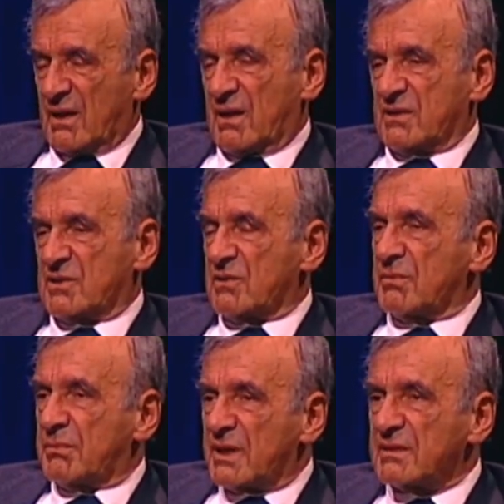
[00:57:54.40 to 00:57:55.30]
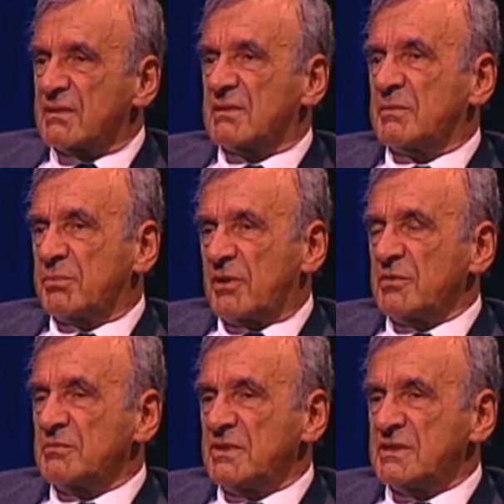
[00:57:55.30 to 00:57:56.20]
So, but the
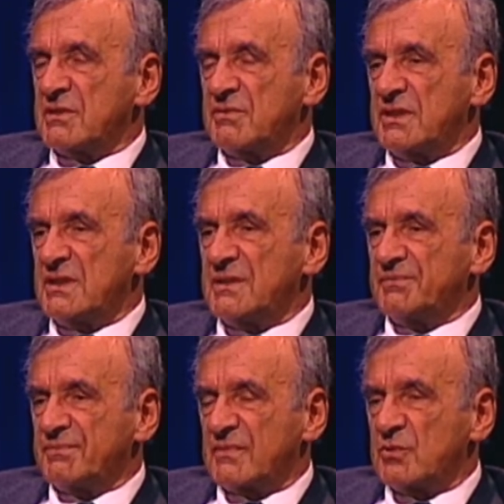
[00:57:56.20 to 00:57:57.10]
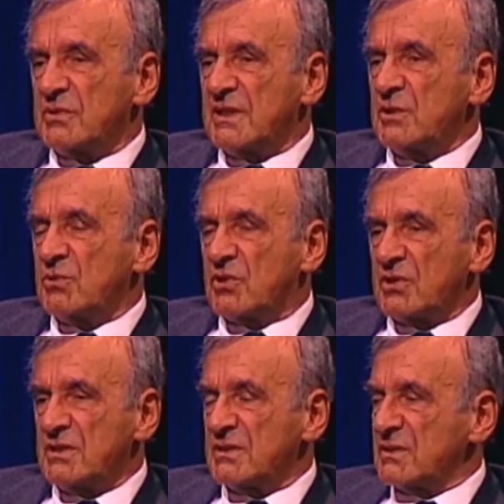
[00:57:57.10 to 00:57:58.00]
problem is of the, today you call
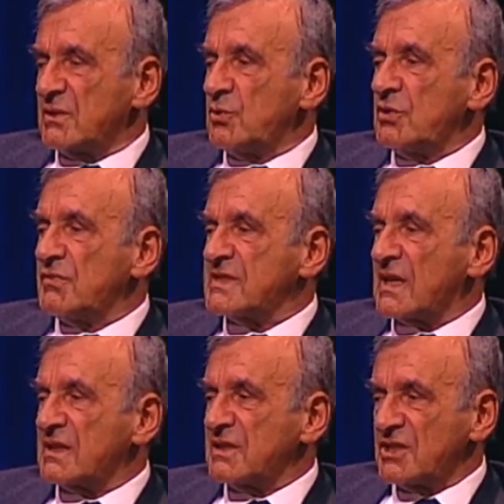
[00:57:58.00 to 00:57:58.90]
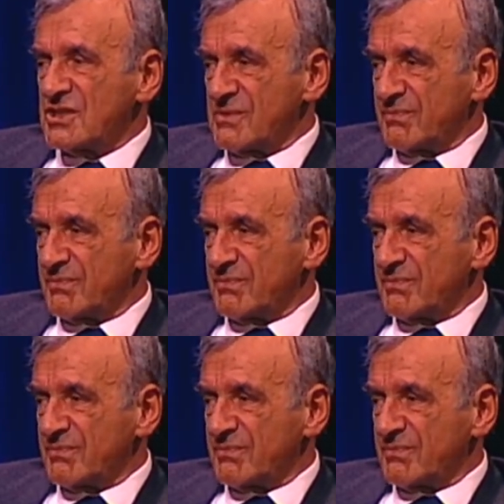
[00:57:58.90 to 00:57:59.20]
it universalization.